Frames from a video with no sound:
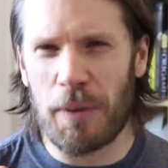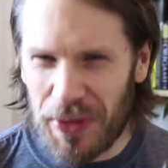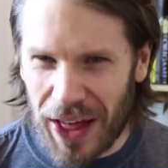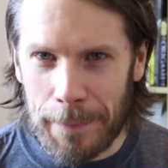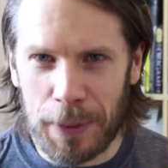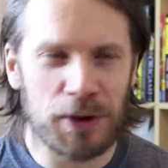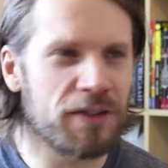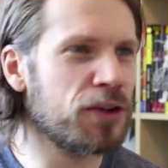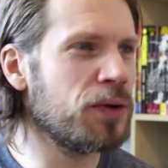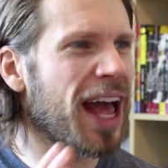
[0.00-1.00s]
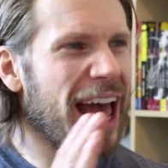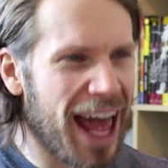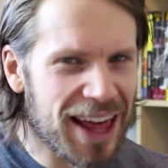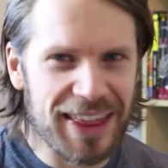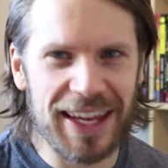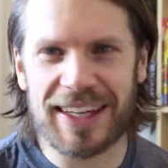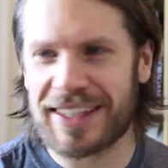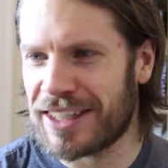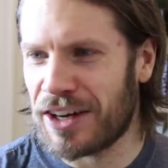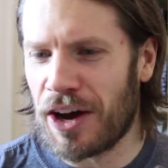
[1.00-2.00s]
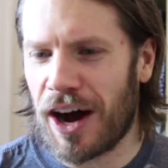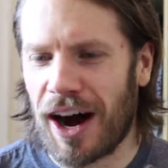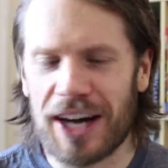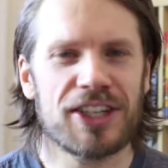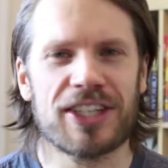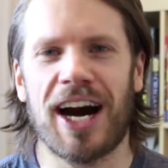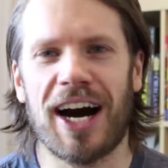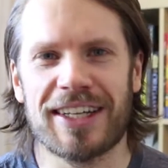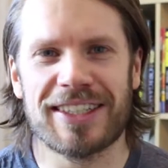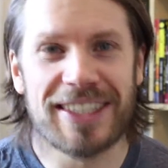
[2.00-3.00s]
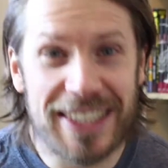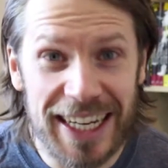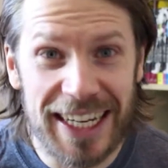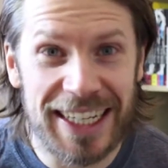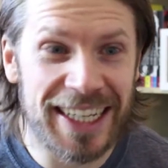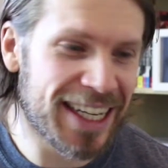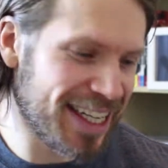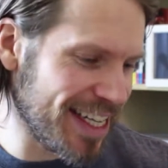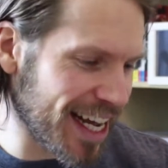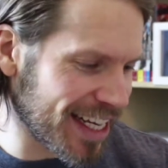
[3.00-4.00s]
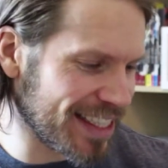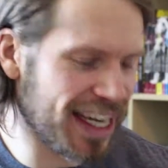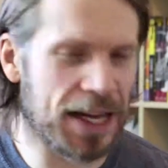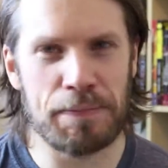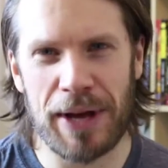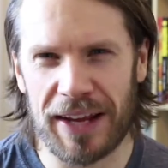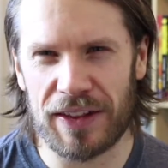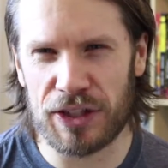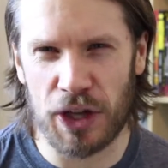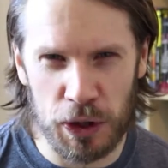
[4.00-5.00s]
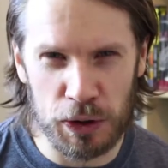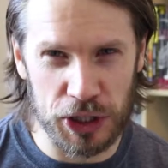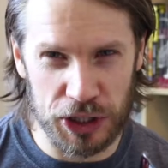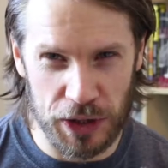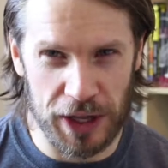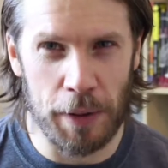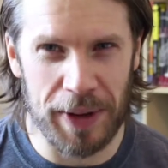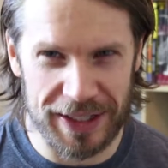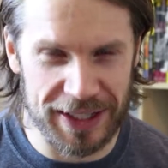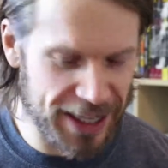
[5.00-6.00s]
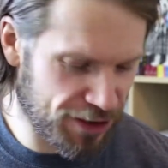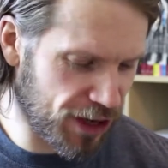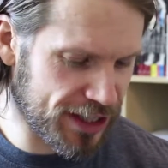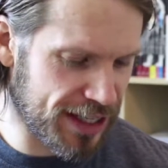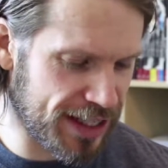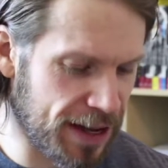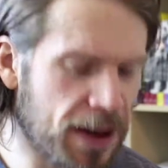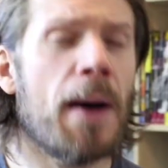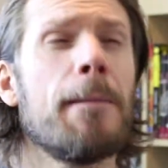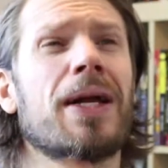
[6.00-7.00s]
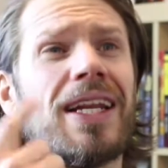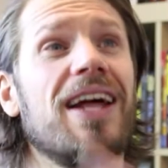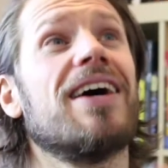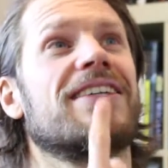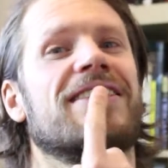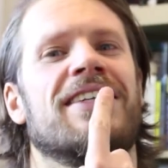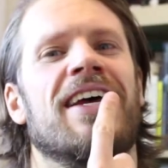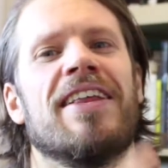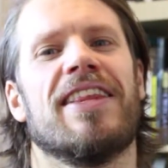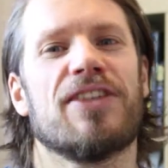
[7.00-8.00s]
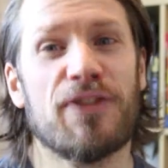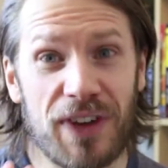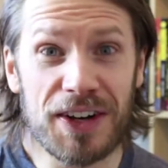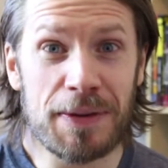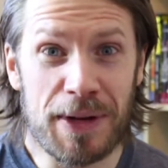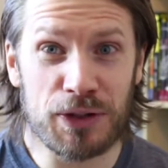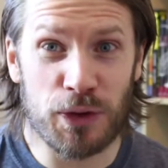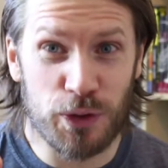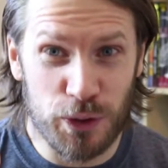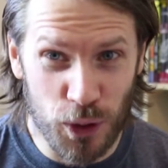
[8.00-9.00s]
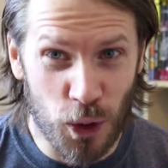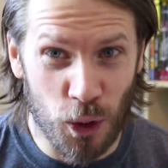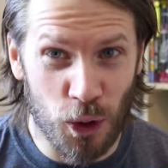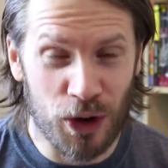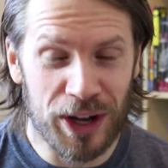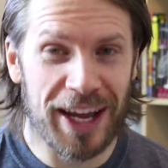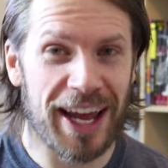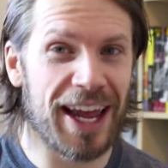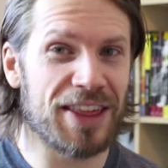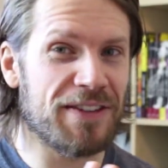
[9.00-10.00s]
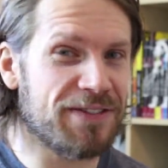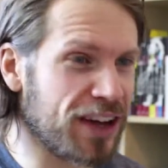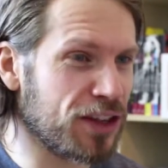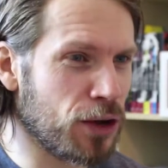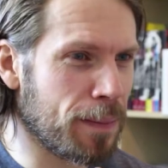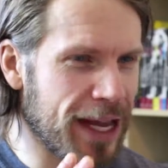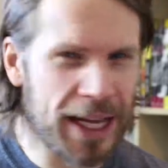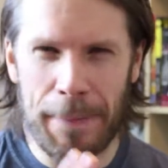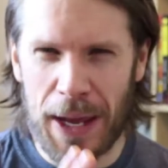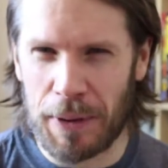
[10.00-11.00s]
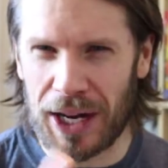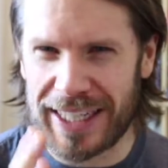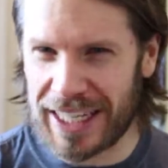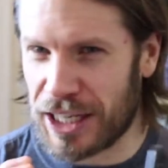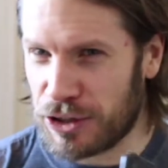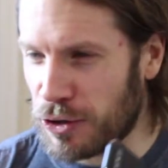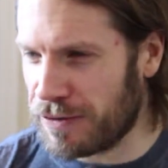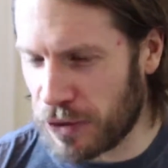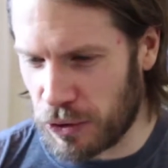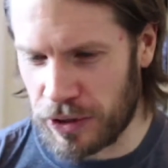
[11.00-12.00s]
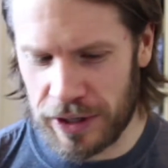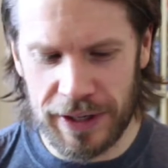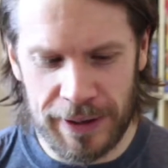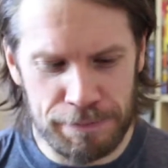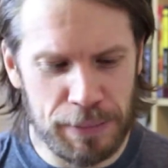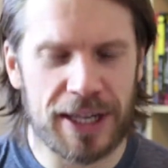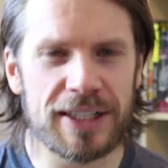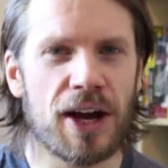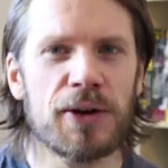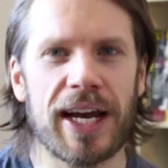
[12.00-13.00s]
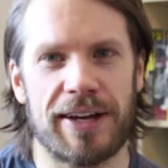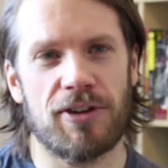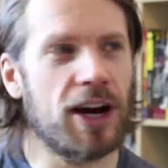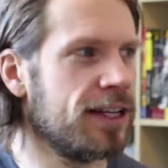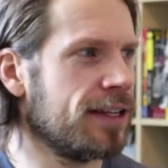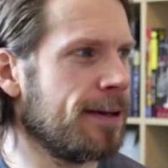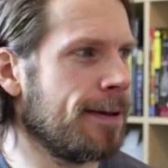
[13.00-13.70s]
from that point of view, ethics, I just can't see nicotine being the solution to the obesity crisis here. Plus, there's a fundamental flaw in the fact that you're making people addicted to food. Because, okay, right,